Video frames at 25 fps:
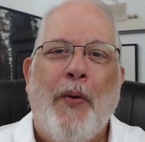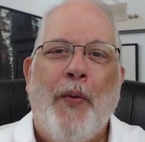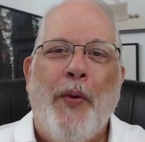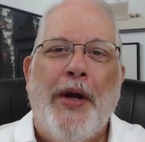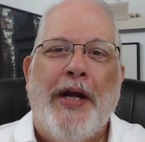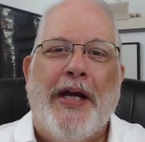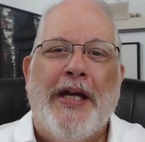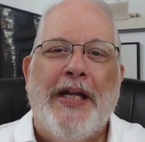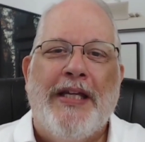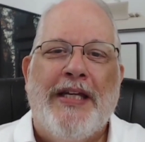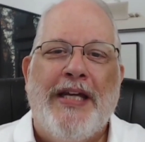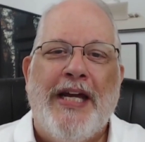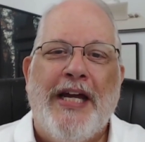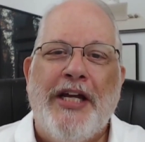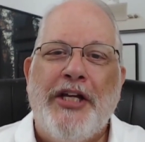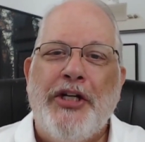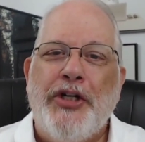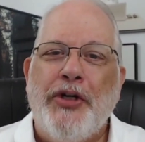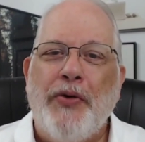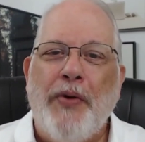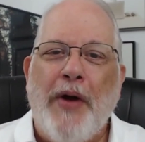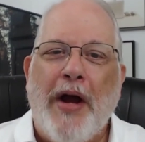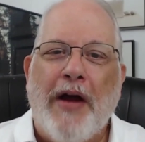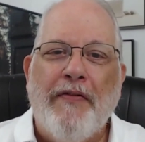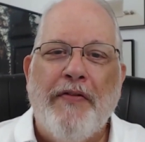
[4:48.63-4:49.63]
We can
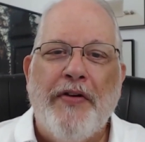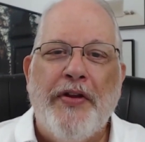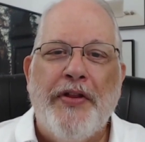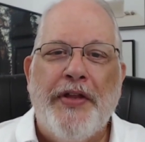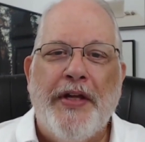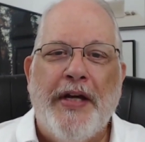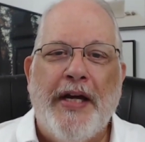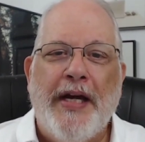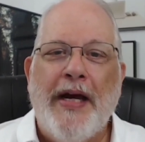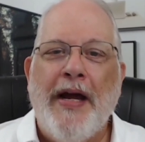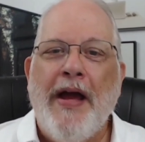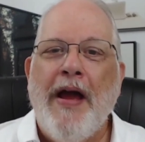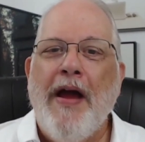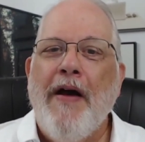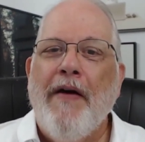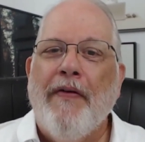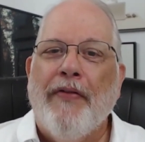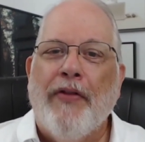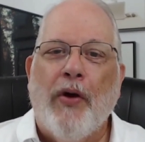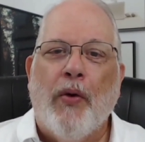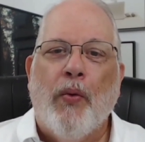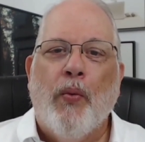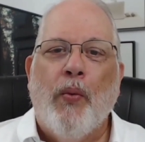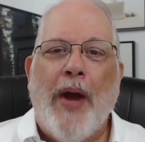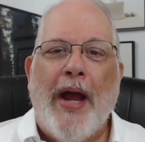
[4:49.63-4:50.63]
teach you everything
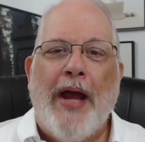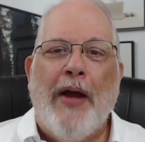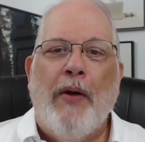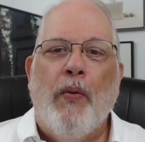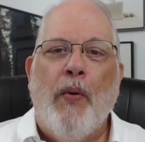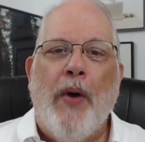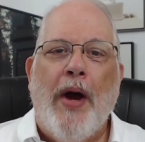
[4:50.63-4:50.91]
the right